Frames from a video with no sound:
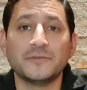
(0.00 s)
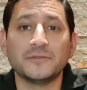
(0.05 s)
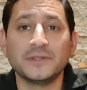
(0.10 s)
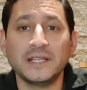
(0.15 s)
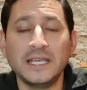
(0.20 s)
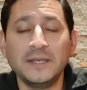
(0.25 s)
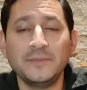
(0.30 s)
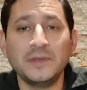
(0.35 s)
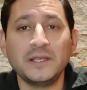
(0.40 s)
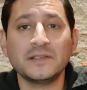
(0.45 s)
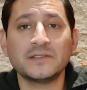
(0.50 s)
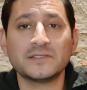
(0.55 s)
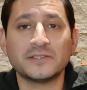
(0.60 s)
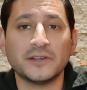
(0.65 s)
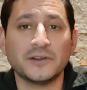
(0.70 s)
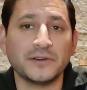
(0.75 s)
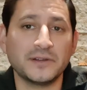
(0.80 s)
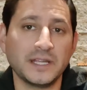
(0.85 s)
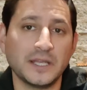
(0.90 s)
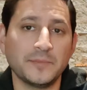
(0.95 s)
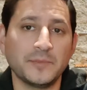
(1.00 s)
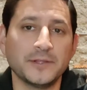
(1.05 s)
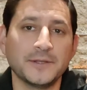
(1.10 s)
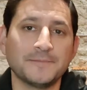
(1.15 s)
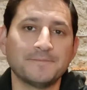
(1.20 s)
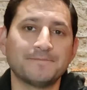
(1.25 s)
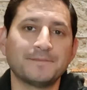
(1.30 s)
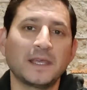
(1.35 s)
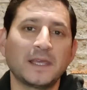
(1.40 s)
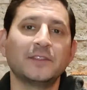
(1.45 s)
the Flaming Star Nebula.
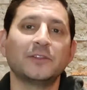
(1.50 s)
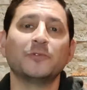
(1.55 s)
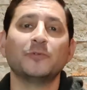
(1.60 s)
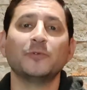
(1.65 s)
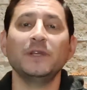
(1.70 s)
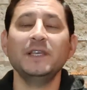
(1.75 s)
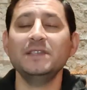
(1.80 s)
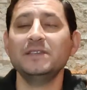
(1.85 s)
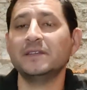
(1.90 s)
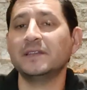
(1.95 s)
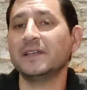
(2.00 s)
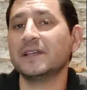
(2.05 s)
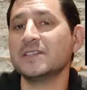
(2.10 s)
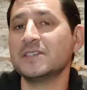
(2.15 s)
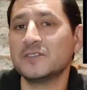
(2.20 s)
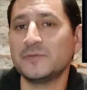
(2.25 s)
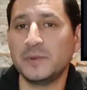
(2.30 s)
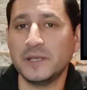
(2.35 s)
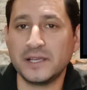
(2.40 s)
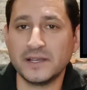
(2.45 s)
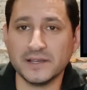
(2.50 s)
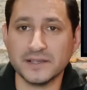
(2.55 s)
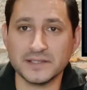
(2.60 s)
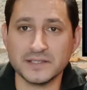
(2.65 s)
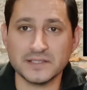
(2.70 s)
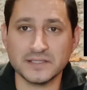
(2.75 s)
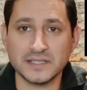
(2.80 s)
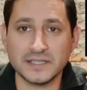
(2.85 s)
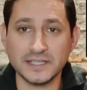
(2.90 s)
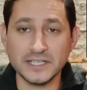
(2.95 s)
And the reason is
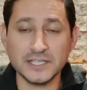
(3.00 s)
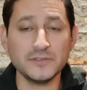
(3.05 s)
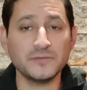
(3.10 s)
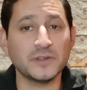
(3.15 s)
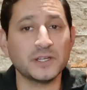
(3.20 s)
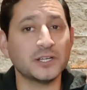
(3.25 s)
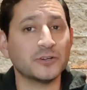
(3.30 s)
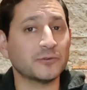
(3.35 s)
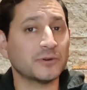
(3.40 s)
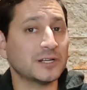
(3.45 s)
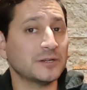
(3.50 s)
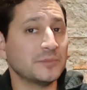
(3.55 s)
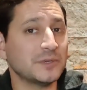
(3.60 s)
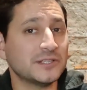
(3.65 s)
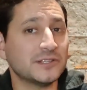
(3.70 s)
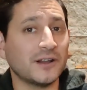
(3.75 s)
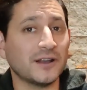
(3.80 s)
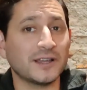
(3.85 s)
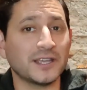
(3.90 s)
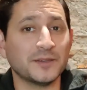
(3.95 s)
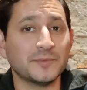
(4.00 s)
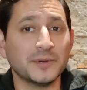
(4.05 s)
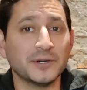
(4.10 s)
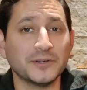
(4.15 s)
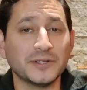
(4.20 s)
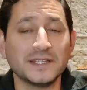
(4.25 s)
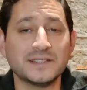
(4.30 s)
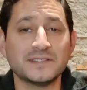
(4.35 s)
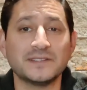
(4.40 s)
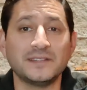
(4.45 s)
because in this video we're going to be talking
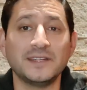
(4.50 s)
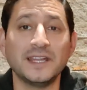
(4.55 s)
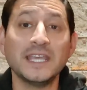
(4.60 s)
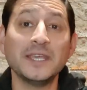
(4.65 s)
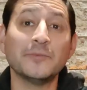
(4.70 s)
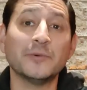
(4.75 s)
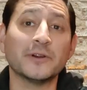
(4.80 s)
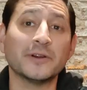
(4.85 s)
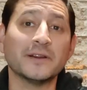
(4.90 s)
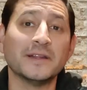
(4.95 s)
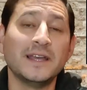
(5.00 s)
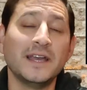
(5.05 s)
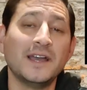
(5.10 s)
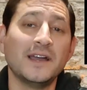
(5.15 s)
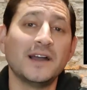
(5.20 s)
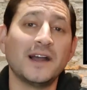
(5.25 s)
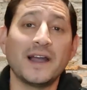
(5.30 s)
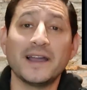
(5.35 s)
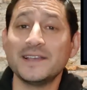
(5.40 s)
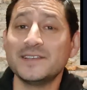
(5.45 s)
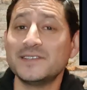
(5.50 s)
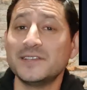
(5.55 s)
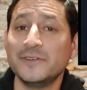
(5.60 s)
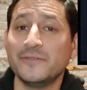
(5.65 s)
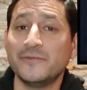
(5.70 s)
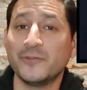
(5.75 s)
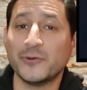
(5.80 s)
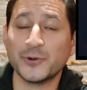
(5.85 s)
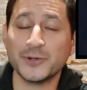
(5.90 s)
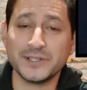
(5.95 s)
about its neighbor,
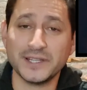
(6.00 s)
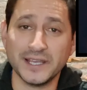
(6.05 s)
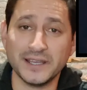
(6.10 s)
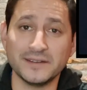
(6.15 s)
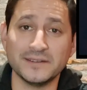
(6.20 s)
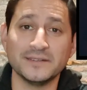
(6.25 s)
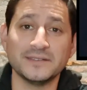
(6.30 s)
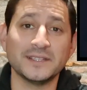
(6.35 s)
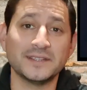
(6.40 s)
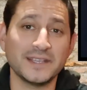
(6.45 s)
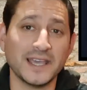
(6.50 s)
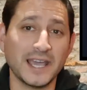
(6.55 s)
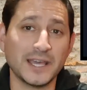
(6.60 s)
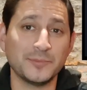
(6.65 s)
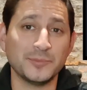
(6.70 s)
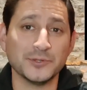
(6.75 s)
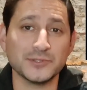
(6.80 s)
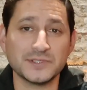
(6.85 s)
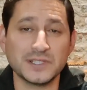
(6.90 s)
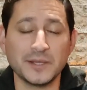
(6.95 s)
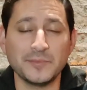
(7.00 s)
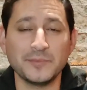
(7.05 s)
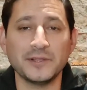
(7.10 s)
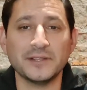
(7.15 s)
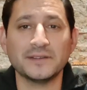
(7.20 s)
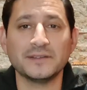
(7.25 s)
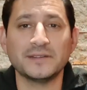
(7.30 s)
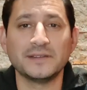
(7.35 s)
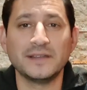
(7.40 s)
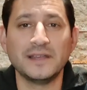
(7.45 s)
IC410, the Tadpoles
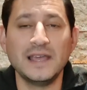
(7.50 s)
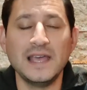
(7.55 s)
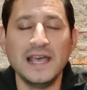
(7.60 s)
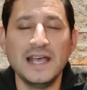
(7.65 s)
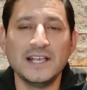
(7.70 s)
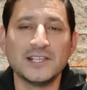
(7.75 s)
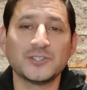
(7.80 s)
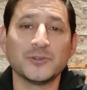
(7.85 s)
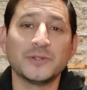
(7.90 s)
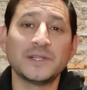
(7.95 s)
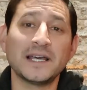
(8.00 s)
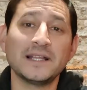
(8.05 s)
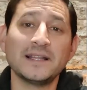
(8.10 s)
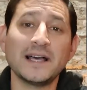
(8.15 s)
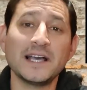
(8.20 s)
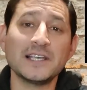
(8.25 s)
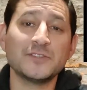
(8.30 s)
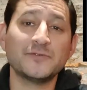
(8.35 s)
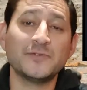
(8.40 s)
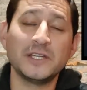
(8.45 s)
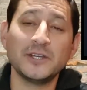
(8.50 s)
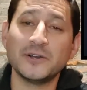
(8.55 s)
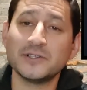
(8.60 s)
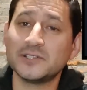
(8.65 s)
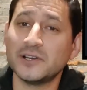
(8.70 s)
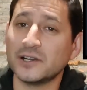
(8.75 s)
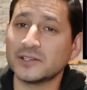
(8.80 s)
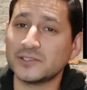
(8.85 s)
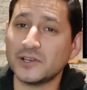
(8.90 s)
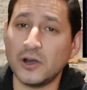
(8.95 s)
Nebula. So in that last video I
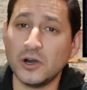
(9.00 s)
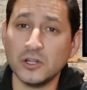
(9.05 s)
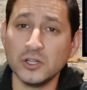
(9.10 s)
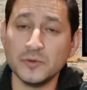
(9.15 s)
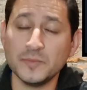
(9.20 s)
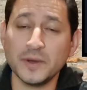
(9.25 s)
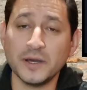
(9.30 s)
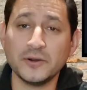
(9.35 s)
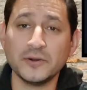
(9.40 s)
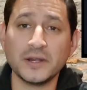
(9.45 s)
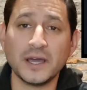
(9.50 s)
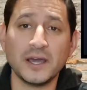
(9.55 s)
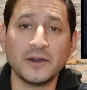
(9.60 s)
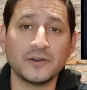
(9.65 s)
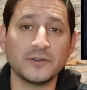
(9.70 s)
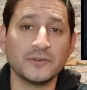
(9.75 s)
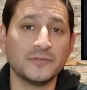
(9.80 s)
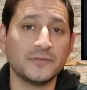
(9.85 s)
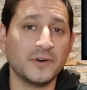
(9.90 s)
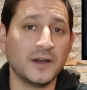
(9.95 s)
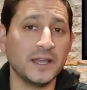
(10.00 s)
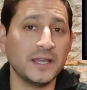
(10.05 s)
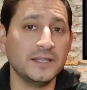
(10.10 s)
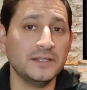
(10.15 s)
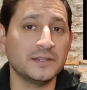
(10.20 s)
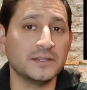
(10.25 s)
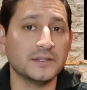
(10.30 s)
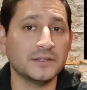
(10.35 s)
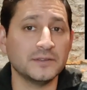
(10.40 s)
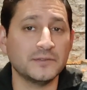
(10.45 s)
talked all about how to
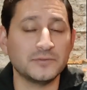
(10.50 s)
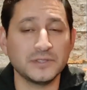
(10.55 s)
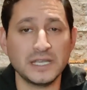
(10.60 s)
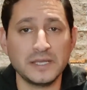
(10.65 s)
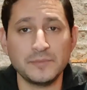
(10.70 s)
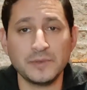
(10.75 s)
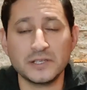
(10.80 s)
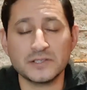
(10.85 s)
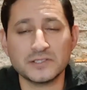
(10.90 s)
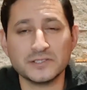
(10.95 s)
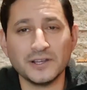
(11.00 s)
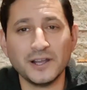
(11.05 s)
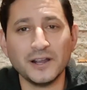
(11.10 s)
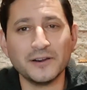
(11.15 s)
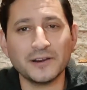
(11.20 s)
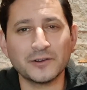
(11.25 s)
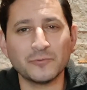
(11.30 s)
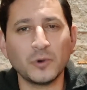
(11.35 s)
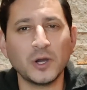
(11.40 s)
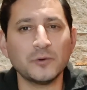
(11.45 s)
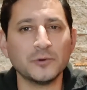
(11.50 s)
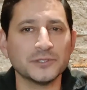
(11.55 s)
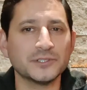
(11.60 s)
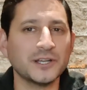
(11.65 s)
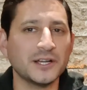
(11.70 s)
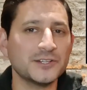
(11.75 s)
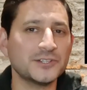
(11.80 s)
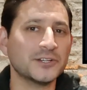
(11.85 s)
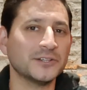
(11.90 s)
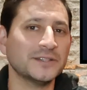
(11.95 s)
find the flaming star and while we'll
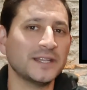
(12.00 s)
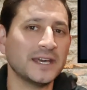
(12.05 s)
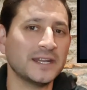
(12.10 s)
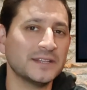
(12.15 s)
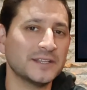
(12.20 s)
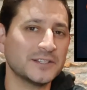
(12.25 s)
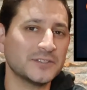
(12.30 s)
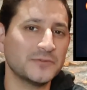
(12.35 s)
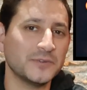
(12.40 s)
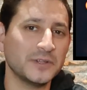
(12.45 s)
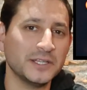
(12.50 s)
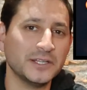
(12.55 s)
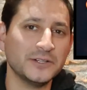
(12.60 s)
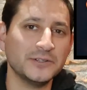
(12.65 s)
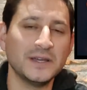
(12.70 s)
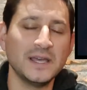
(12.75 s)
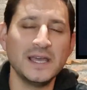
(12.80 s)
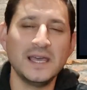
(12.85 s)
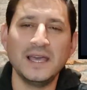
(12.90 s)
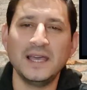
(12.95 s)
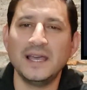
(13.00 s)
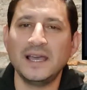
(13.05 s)
touch on that in this video,